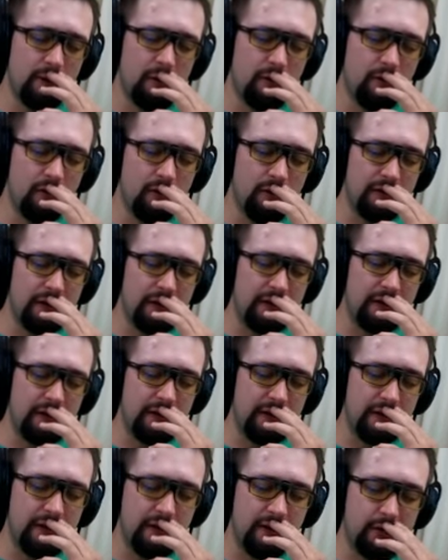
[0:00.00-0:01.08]
organ
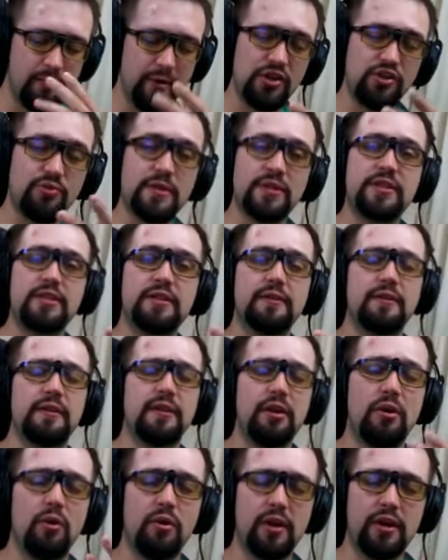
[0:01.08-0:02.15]
arrangements,
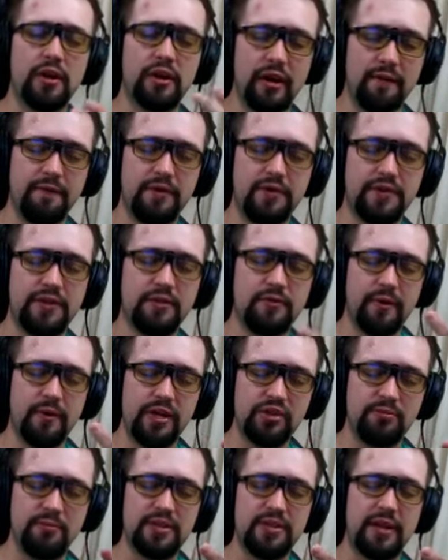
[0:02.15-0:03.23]
the organ covers and
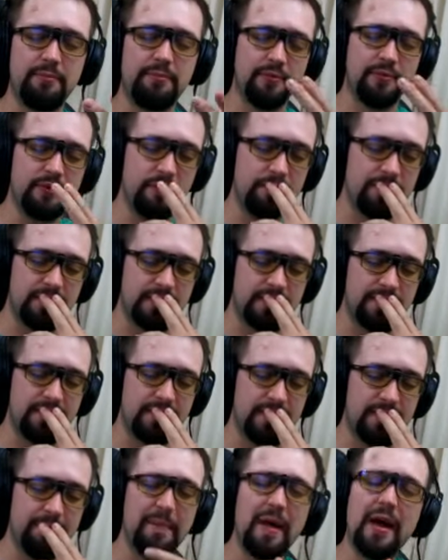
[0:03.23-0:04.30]
arrangements I produce, is
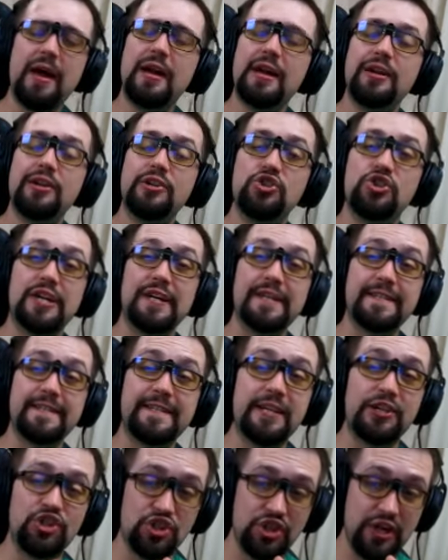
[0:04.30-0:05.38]

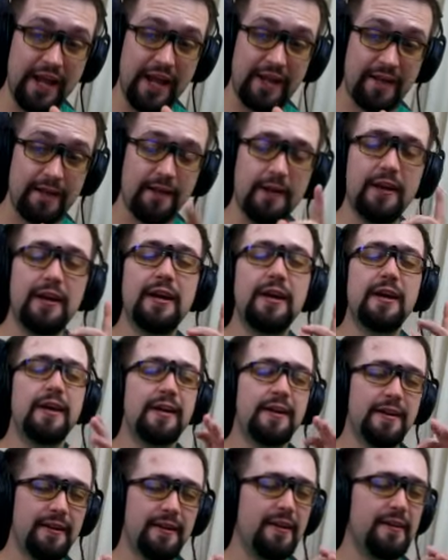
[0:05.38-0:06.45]
Chelsea Chen.
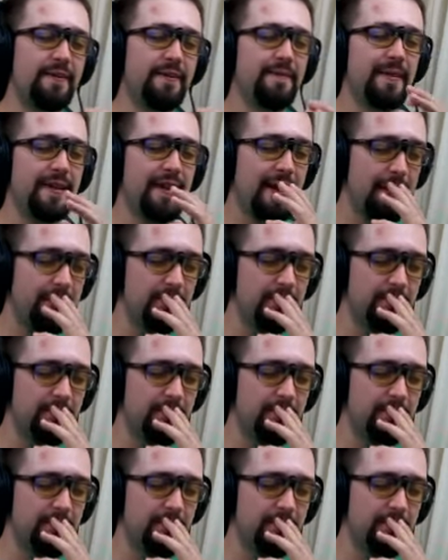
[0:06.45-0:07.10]
Yeah,